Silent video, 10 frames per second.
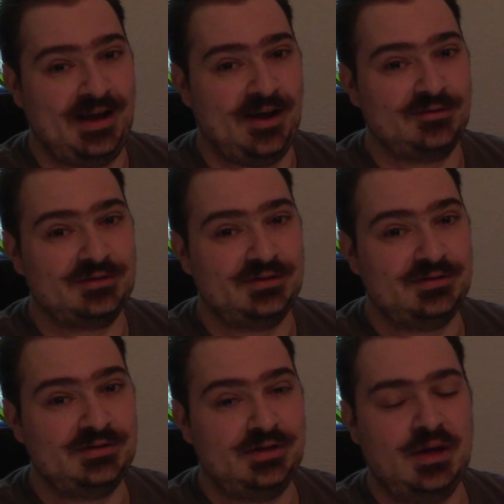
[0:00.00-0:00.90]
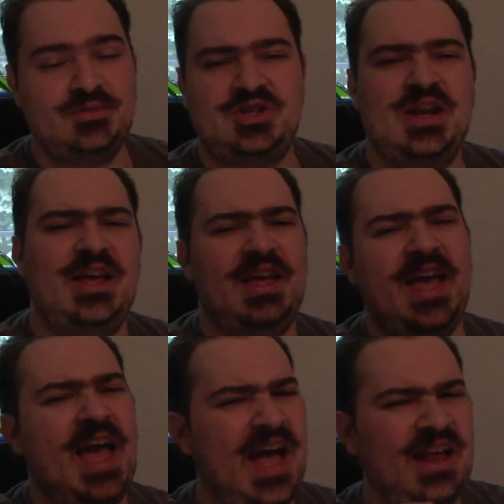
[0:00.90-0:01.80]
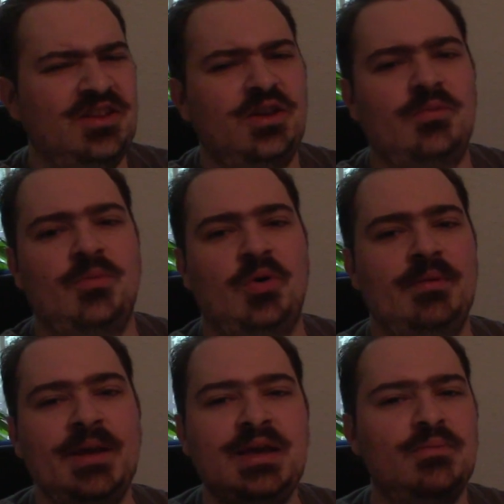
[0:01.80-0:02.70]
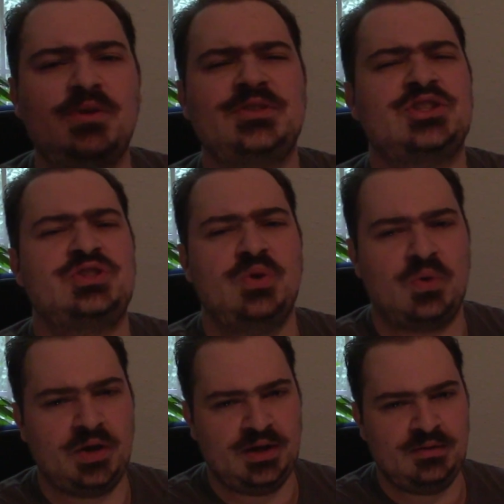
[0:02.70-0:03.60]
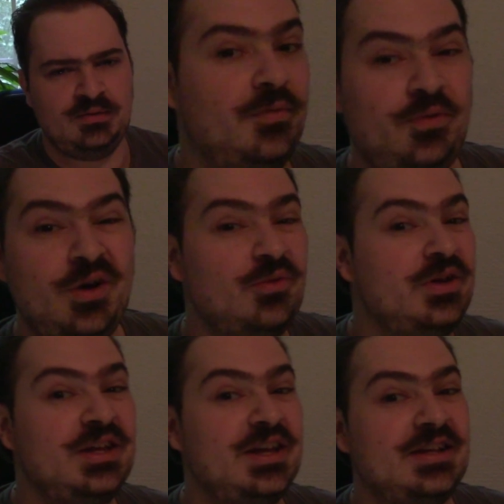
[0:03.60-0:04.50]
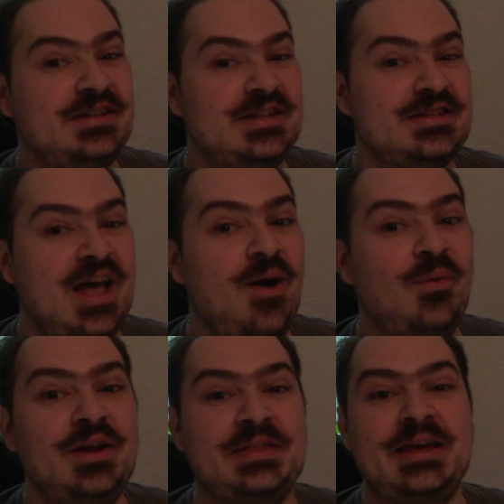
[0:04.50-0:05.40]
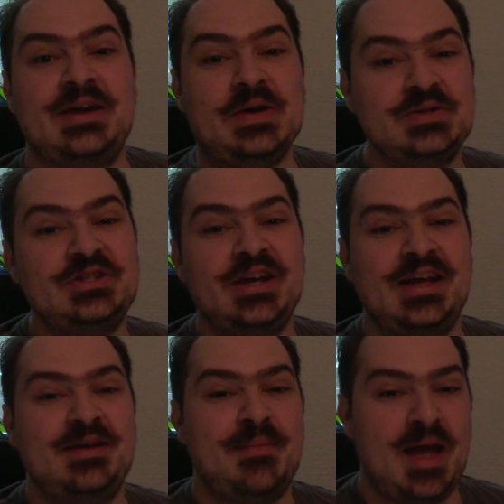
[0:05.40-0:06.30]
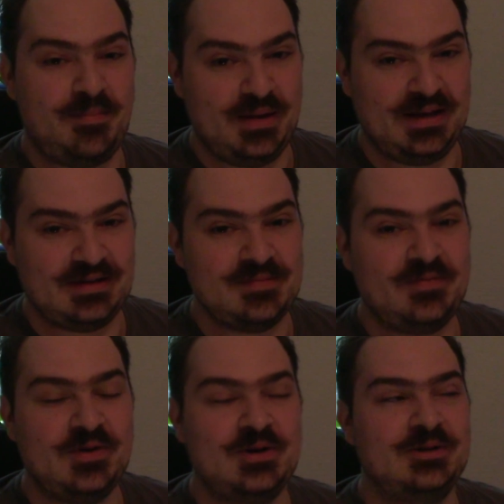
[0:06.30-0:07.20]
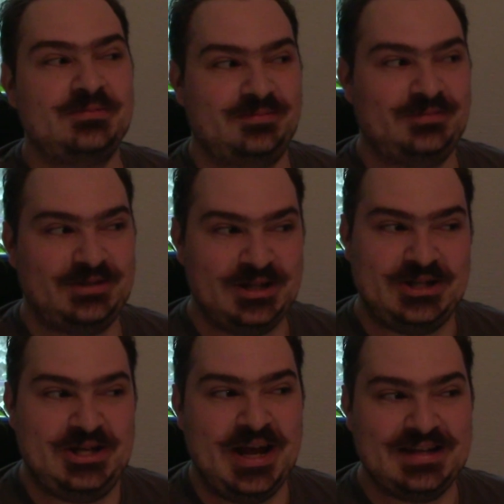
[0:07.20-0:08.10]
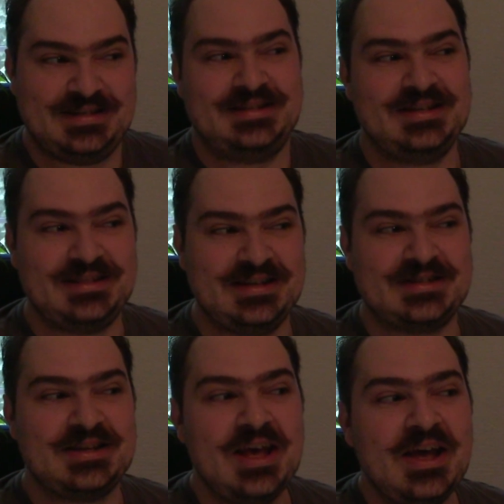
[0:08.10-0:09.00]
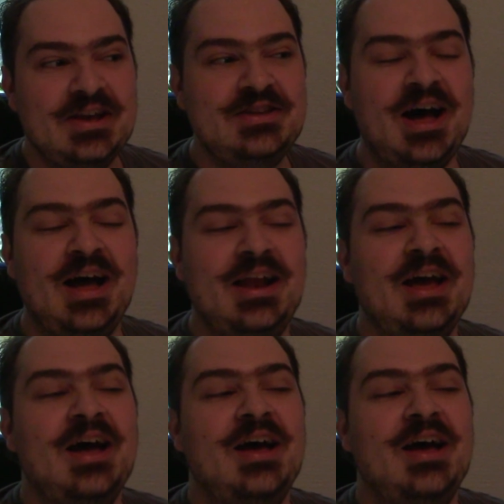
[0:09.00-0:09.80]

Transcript: out. I'm just going to add a little more, make it more of a story. Before I really get into this, I want to thank Oceana Mapping for suggesting this not